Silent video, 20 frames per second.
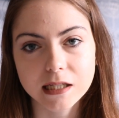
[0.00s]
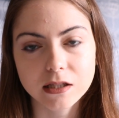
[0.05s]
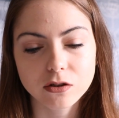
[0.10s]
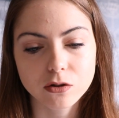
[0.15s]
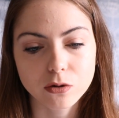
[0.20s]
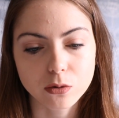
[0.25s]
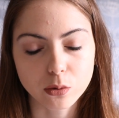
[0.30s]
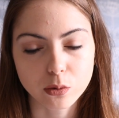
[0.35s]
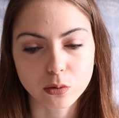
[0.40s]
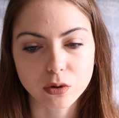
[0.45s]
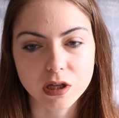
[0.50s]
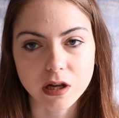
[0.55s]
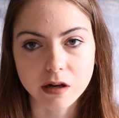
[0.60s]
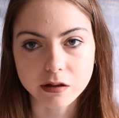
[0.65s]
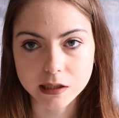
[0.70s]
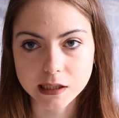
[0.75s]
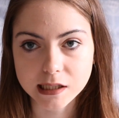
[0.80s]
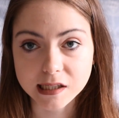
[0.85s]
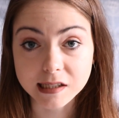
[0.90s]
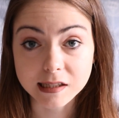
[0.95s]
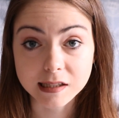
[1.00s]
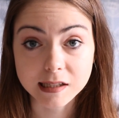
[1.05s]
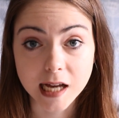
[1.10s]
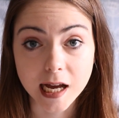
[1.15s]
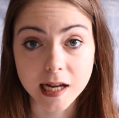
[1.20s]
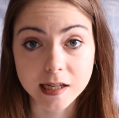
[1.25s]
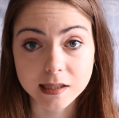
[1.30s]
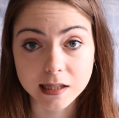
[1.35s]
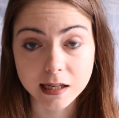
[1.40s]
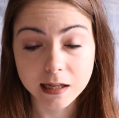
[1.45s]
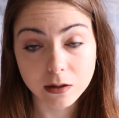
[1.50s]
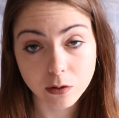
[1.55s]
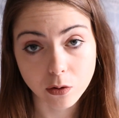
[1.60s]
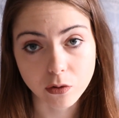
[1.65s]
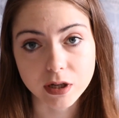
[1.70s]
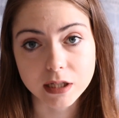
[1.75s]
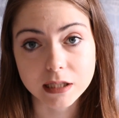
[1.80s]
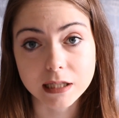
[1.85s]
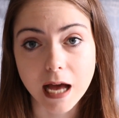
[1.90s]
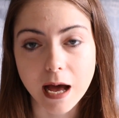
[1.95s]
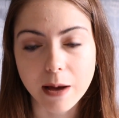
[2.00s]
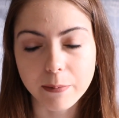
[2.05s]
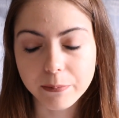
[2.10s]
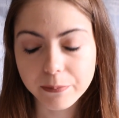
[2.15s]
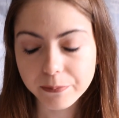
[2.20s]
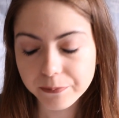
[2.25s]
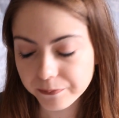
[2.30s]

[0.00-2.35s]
to the unseen text in your exam.